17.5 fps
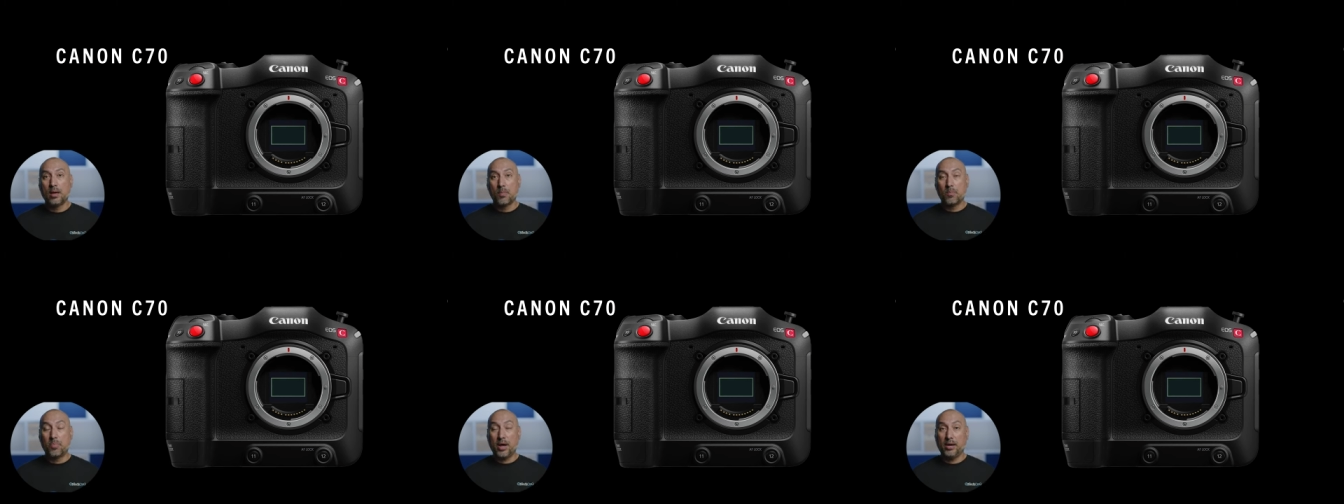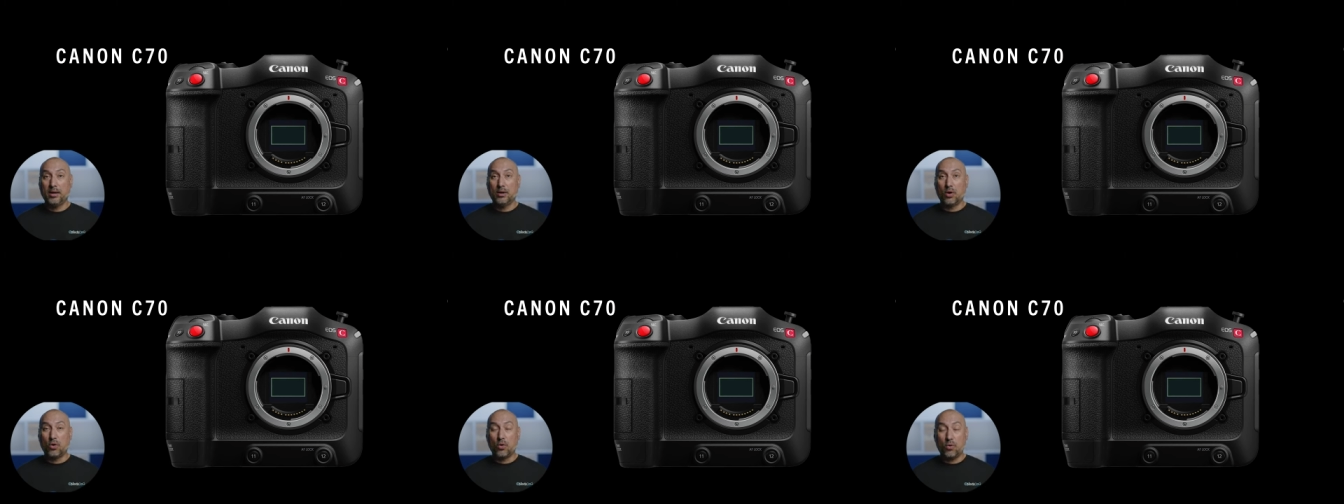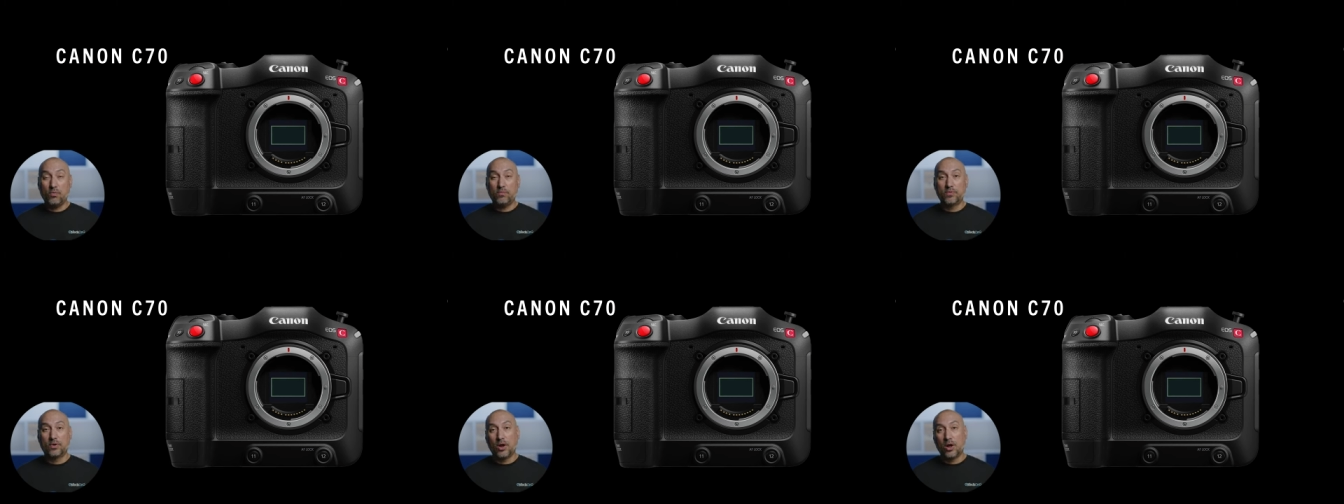But
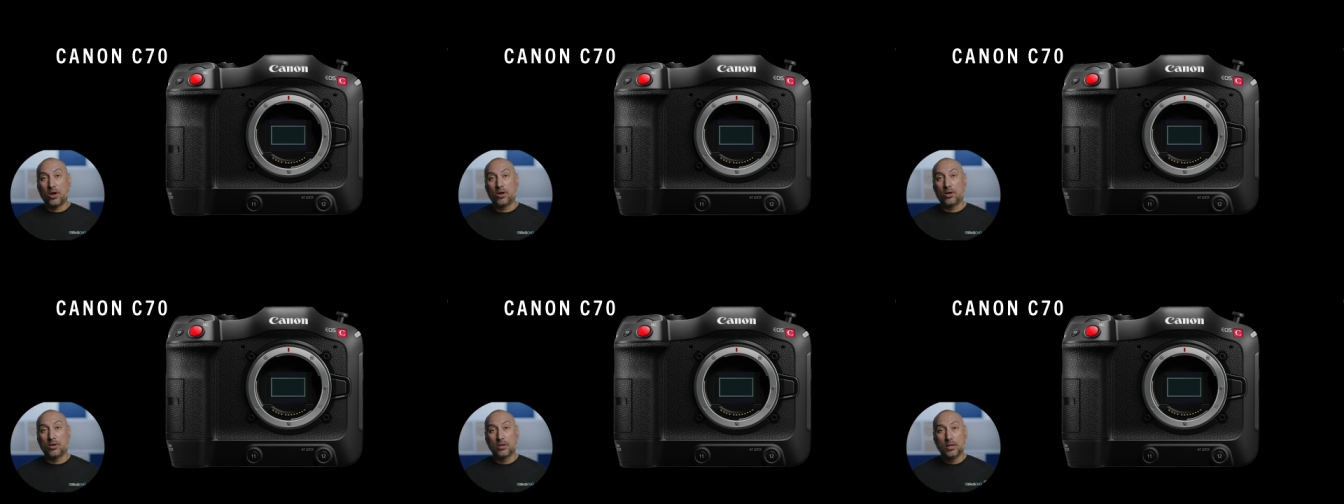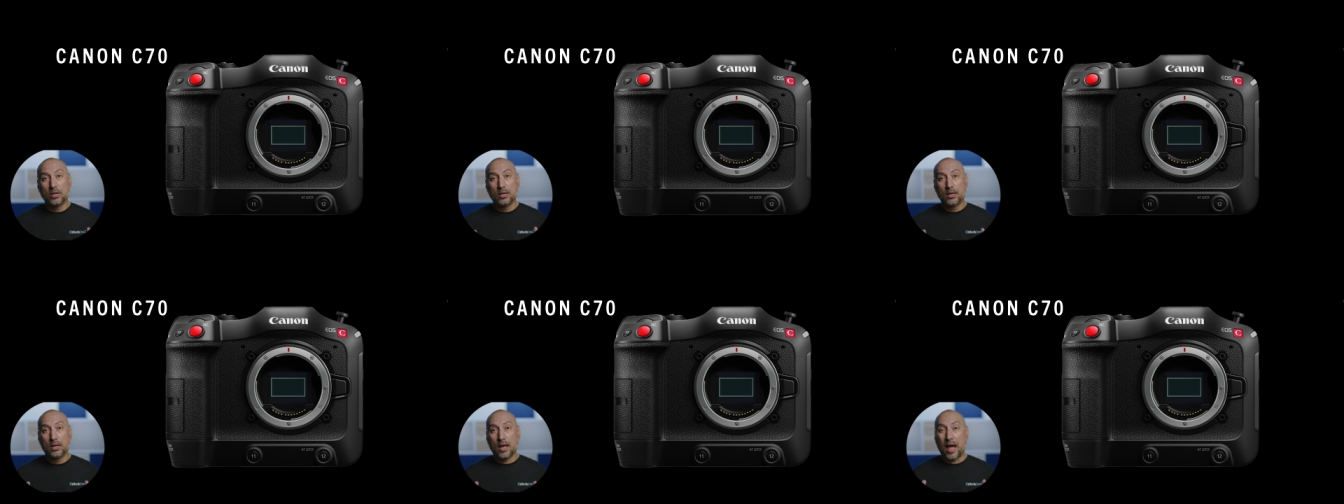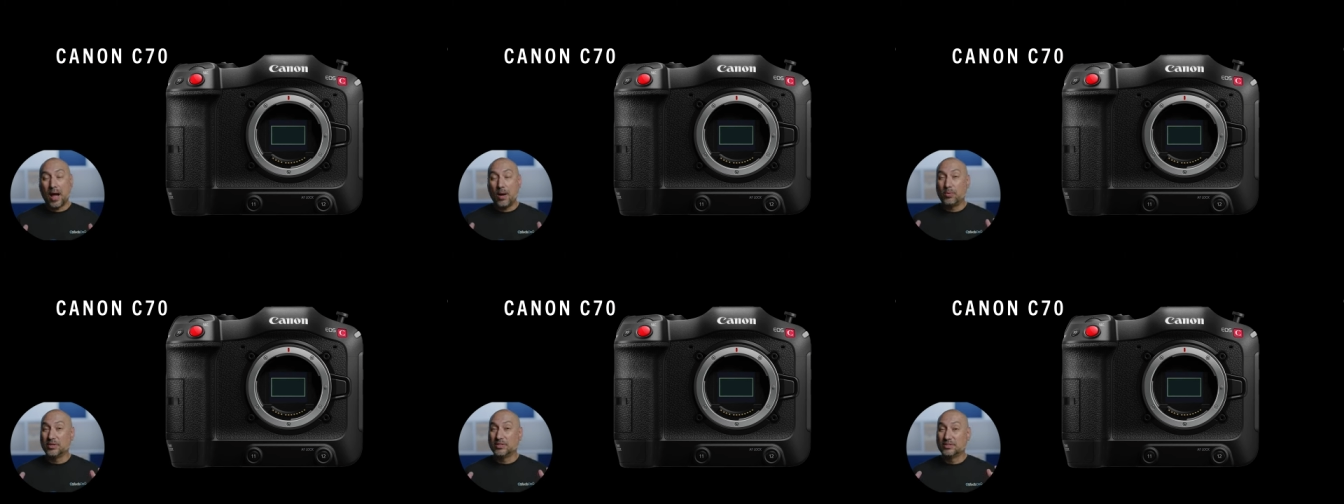overall,
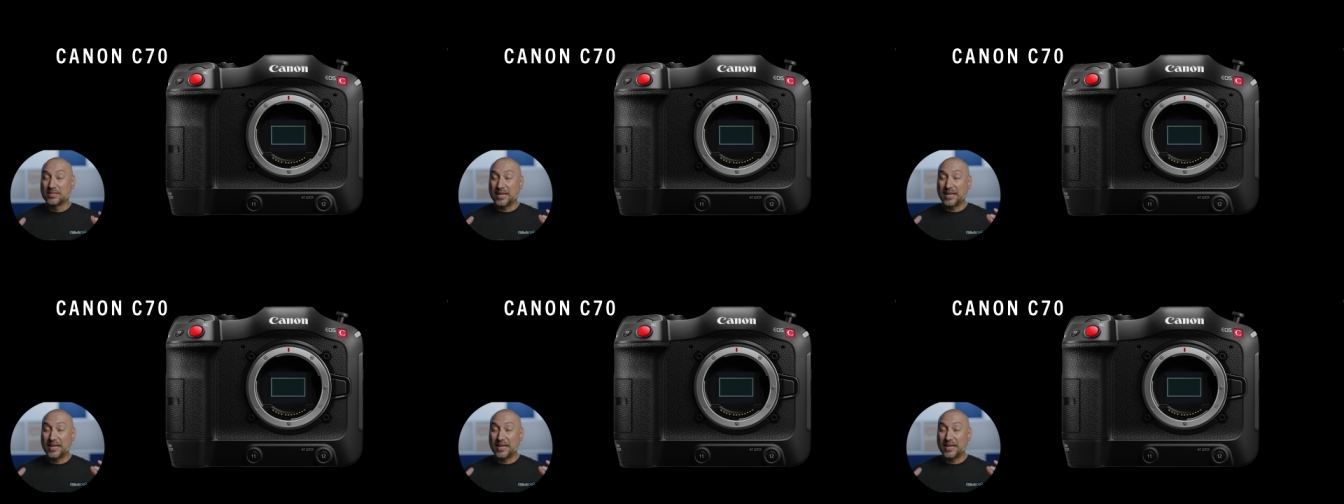I was